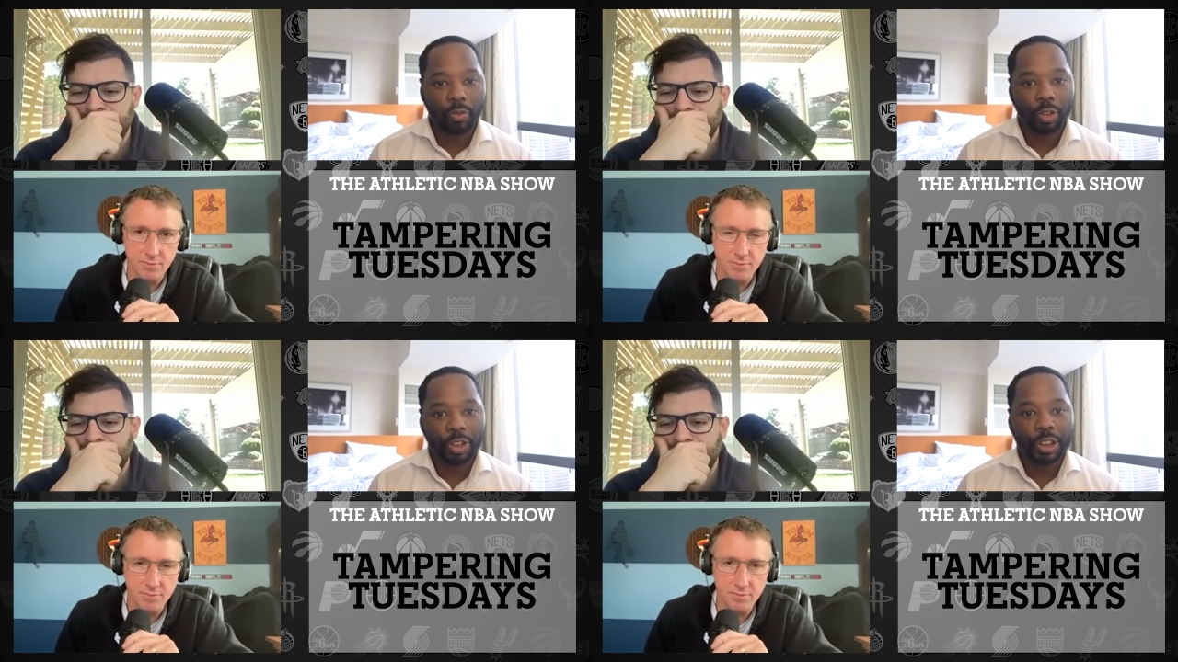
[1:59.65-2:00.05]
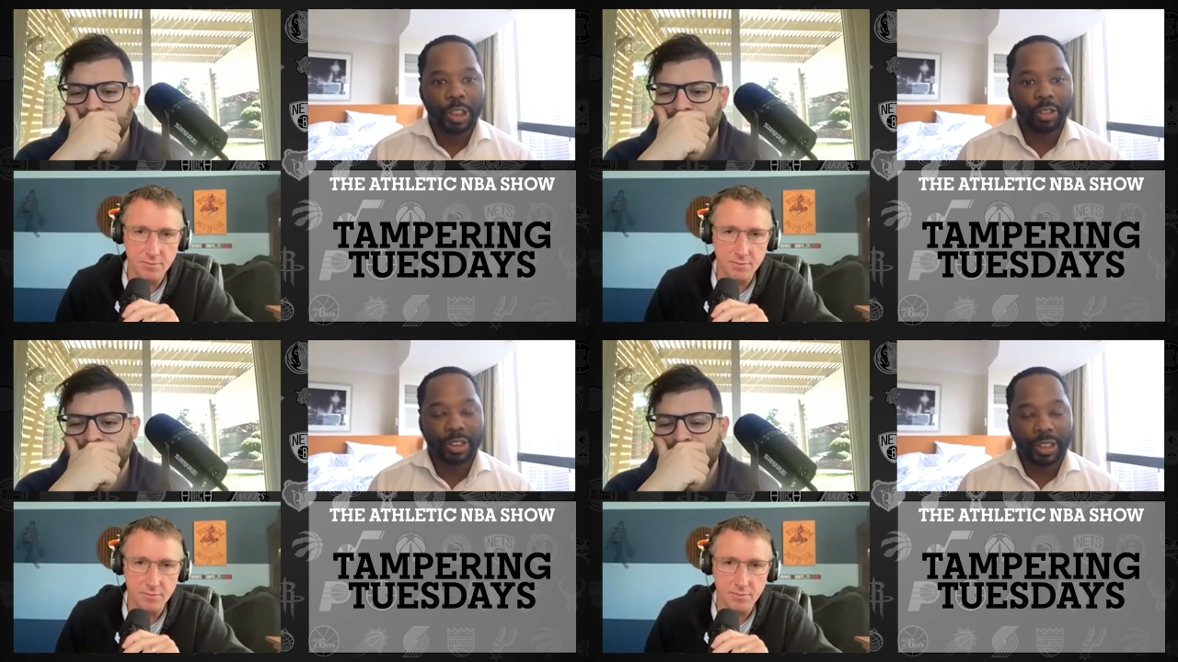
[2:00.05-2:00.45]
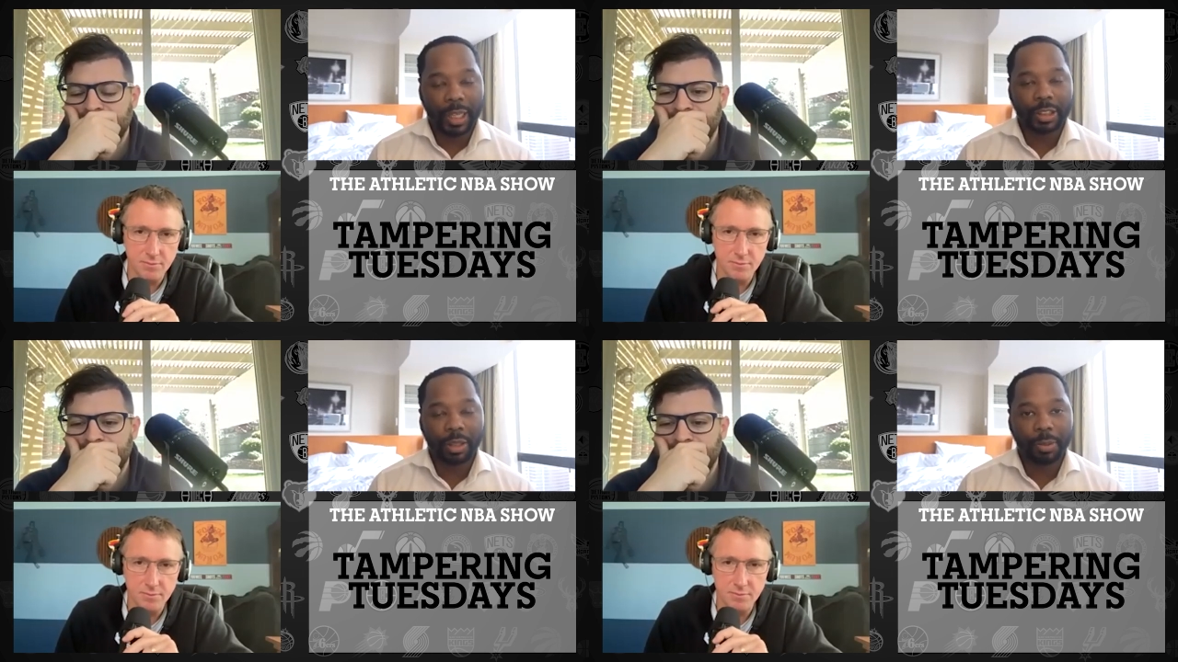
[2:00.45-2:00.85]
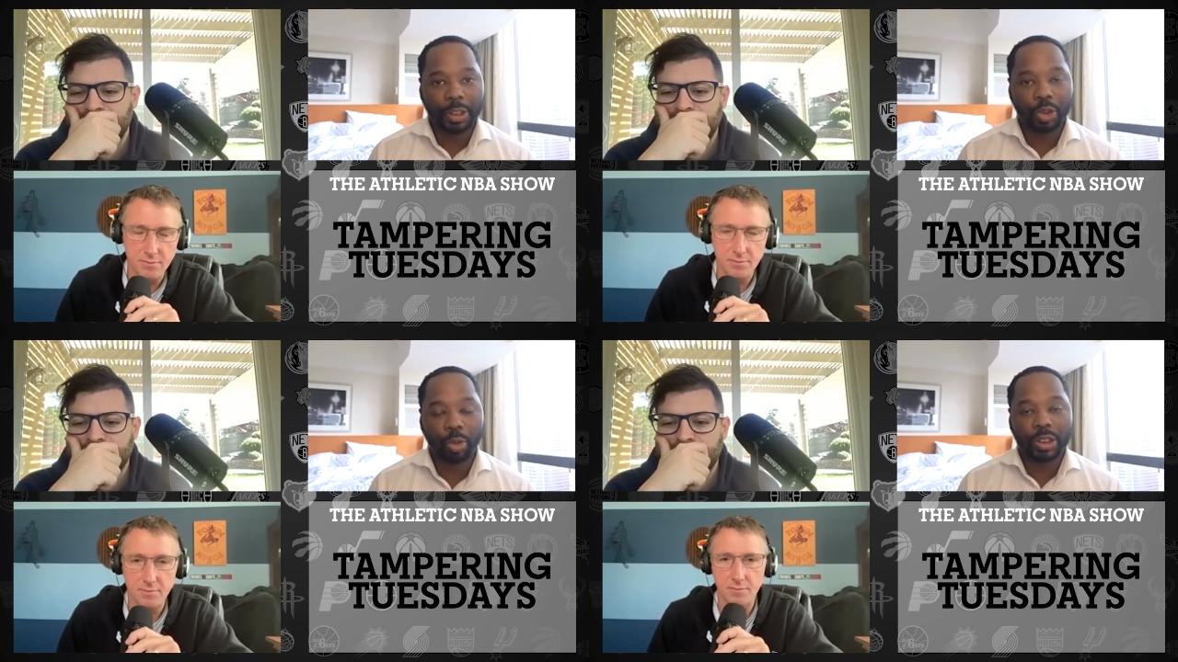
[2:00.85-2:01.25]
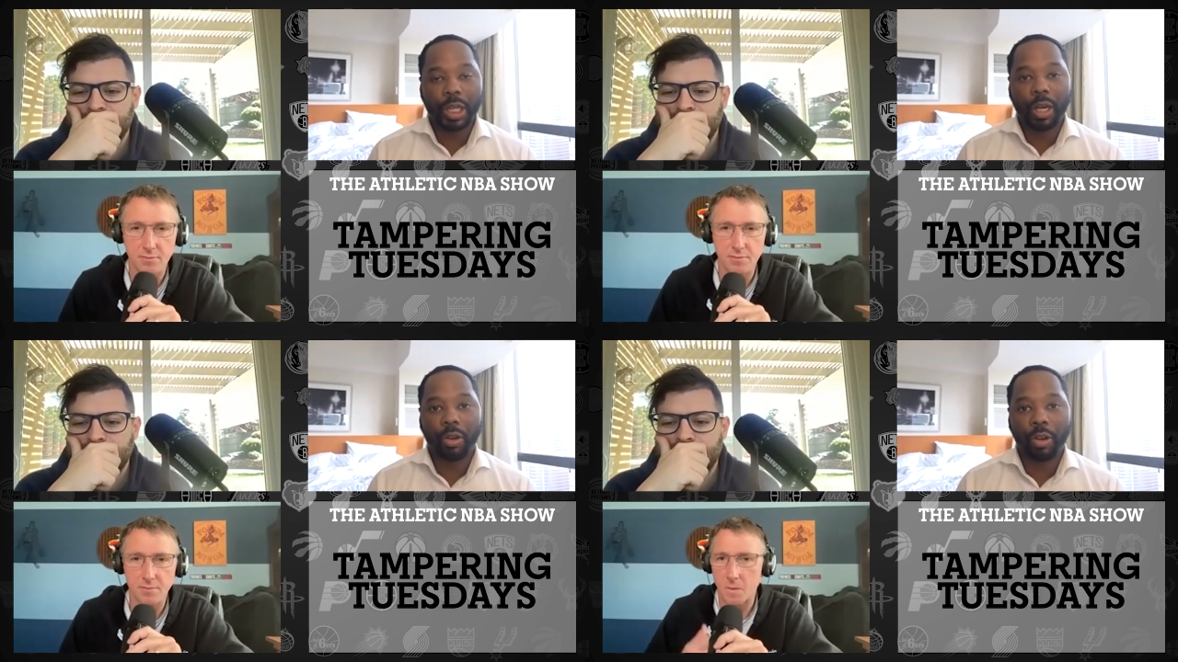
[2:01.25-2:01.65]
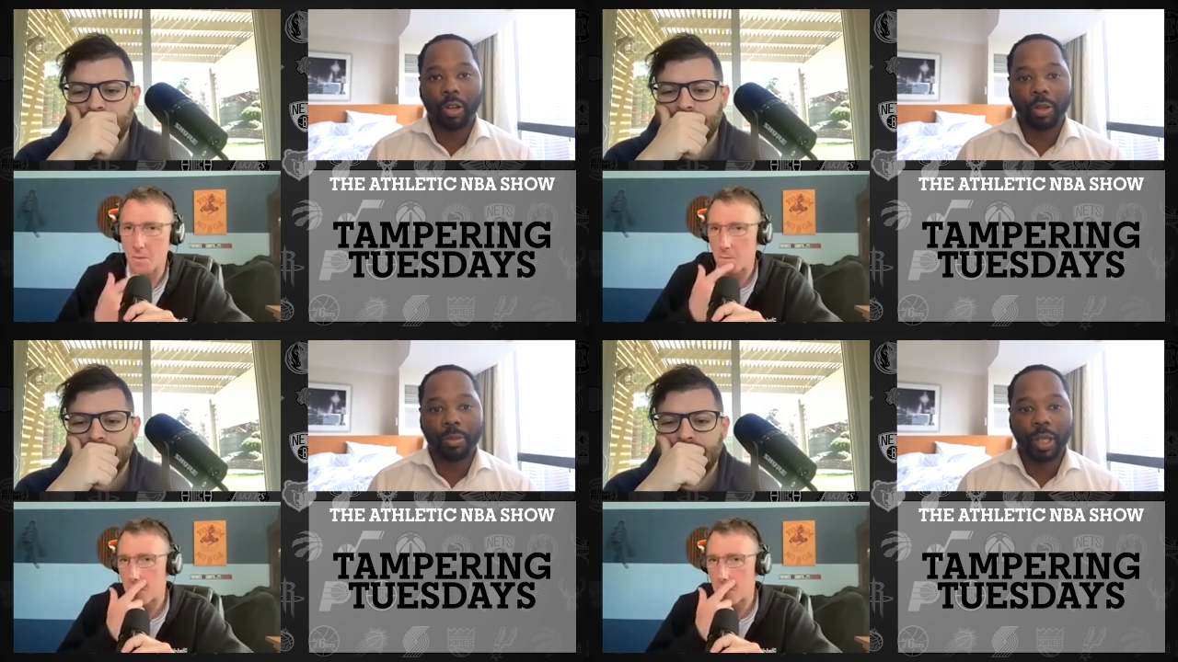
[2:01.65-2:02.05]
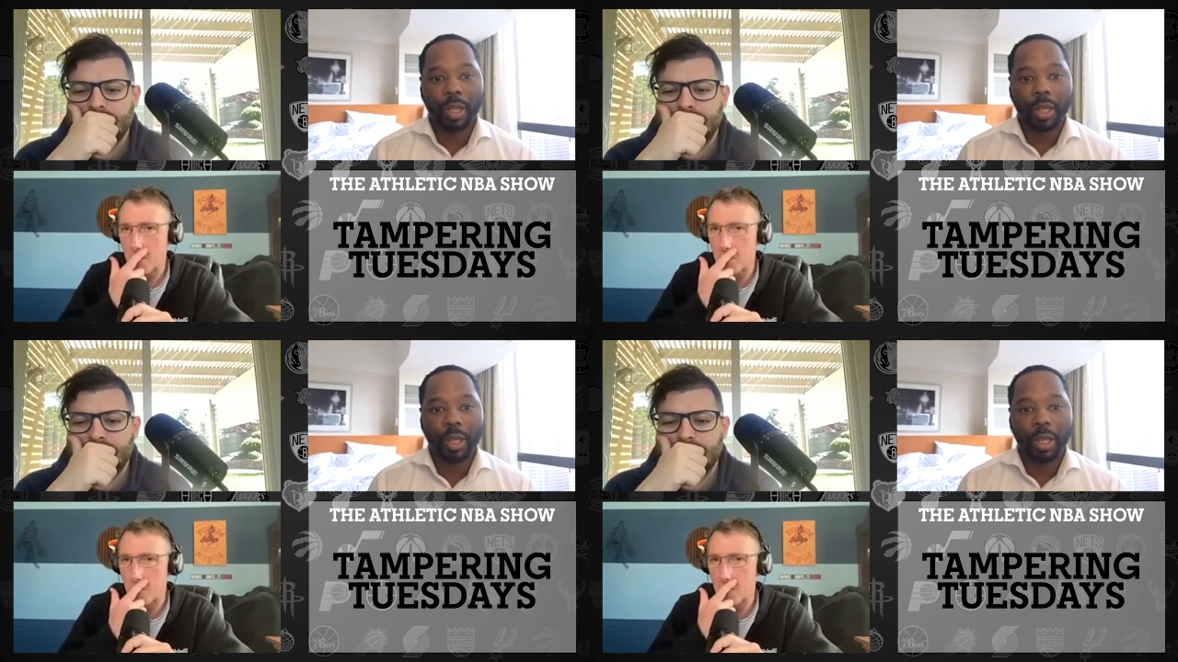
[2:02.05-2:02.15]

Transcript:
Speaker 1: for Jaren Jackson to be switched out on him,